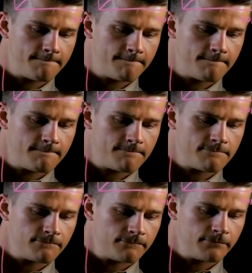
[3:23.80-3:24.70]

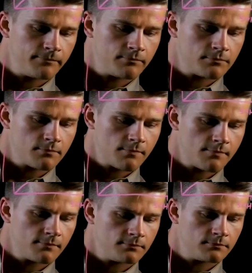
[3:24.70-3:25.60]

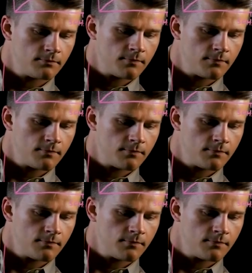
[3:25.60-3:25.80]
(silence)